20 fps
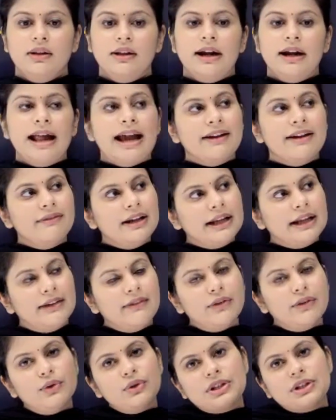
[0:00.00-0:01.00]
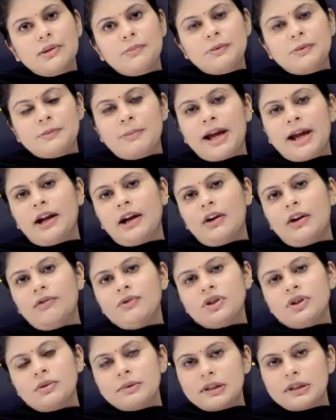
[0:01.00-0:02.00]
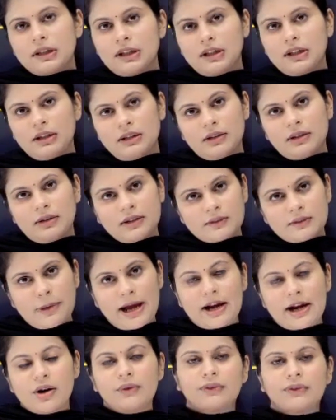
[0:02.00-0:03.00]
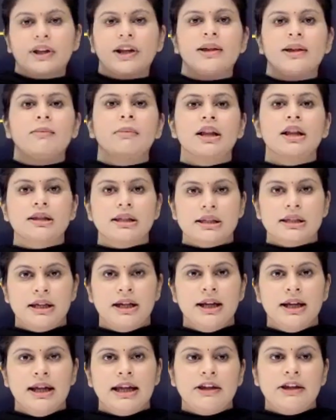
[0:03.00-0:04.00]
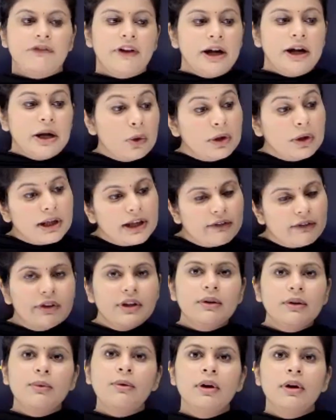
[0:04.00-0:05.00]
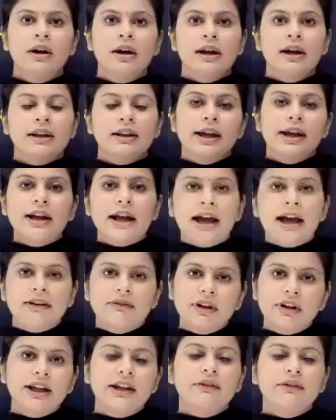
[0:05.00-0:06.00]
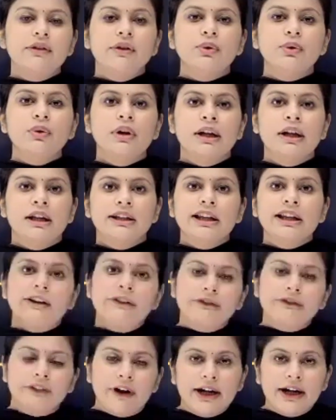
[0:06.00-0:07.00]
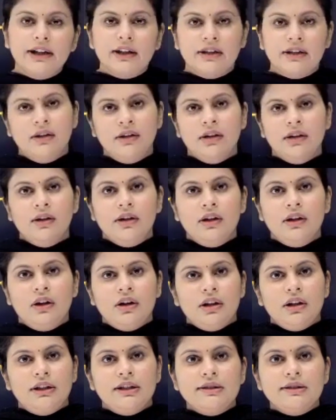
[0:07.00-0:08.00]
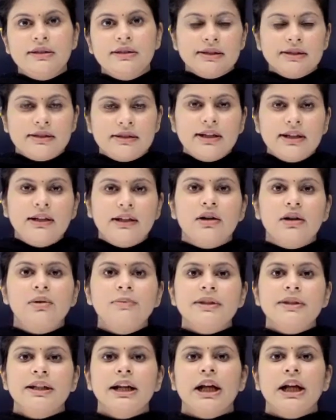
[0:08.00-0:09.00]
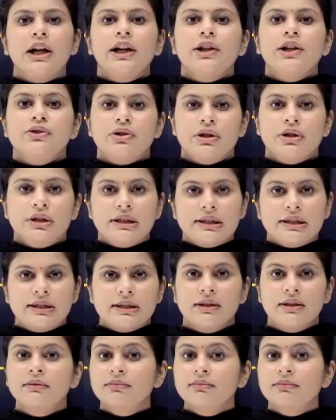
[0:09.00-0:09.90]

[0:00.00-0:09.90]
That I will give you chips, packet of chips in the span of 3 months. If I don't give you, then I will give you the refund. This is the terms and conditions.